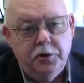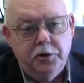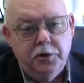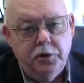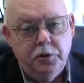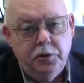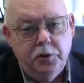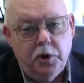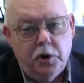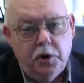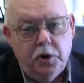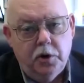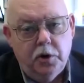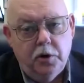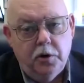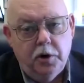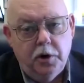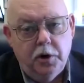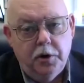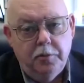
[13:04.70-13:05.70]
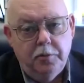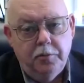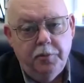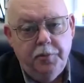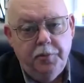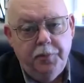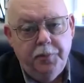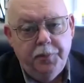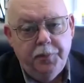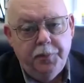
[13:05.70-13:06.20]
to
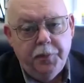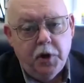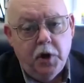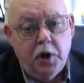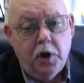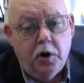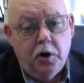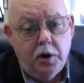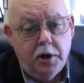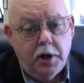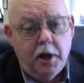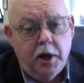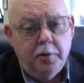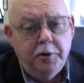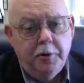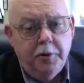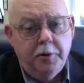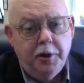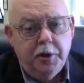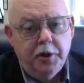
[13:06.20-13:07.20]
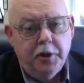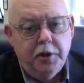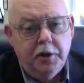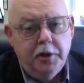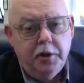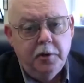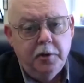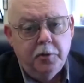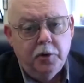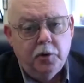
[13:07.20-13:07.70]
our adaptability,
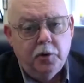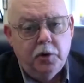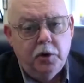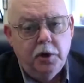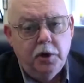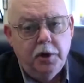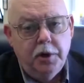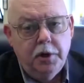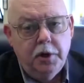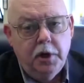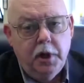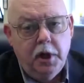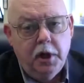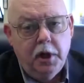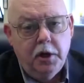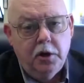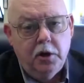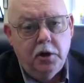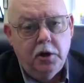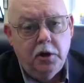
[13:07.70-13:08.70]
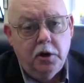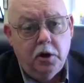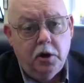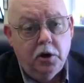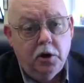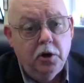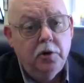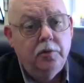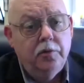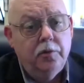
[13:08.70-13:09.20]
number one, and our
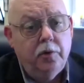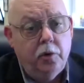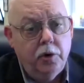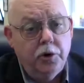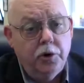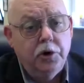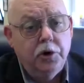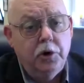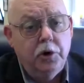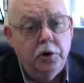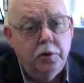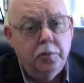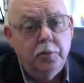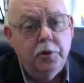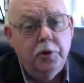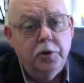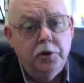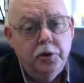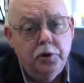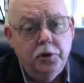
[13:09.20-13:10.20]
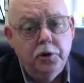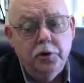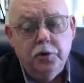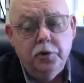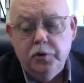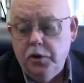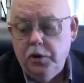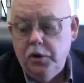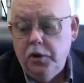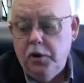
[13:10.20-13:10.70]
good fortune, number 2.
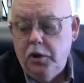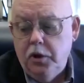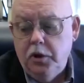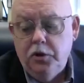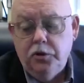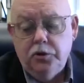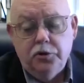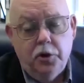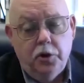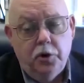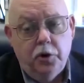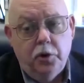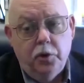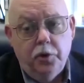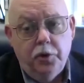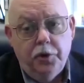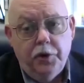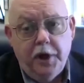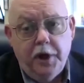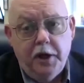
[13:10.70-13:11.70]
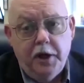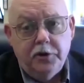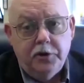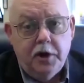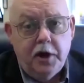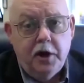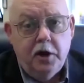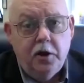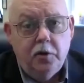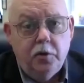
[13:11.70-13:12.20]
So that's
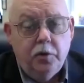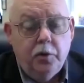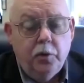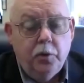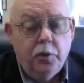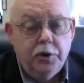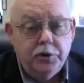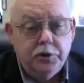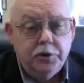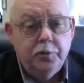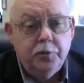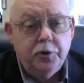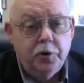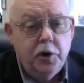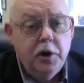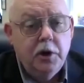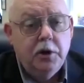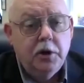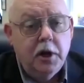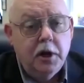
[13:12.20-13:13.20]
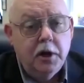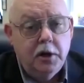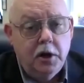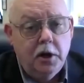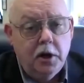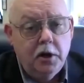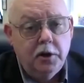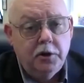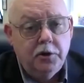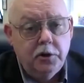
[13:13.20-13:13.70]
how Wisdom Tree
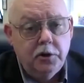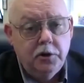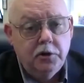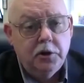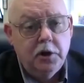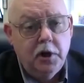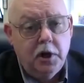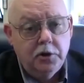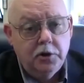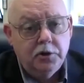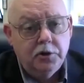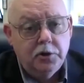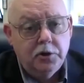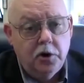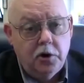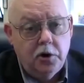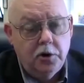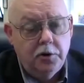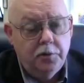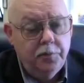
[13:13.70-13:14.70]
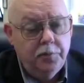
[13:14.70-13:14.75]
Technologies got started.